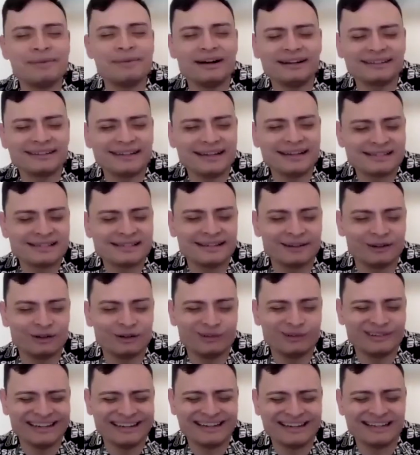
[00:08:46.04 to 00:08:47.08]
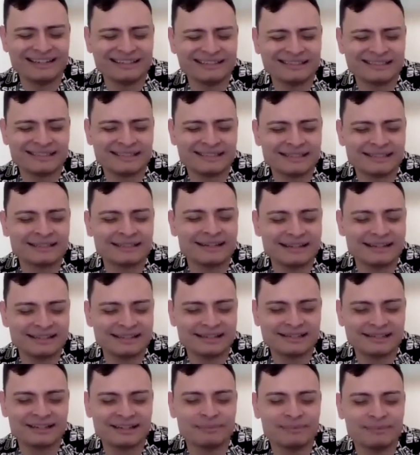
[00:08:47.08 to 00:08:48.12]
podcast, That Old Gay Classic
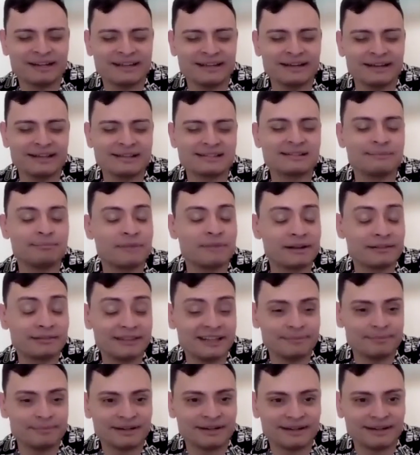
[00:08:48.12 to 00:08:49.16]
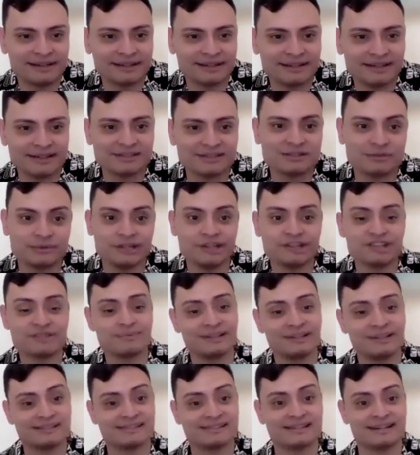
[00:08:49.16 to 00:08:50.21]
Cinema, it is a monthly podcast. So each
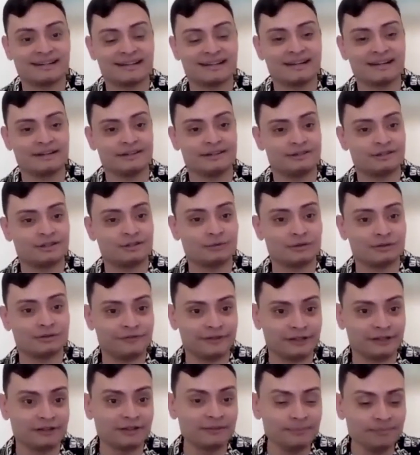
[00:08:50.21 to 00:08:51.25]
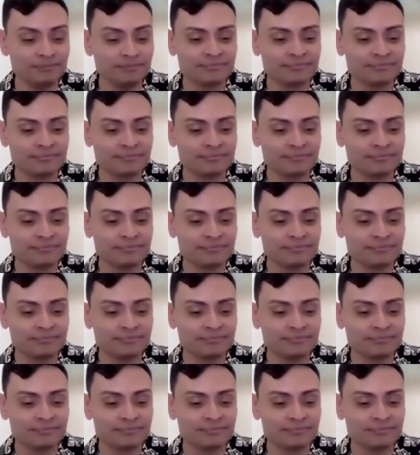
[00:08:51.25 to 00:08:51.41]
month is dedicated to a film.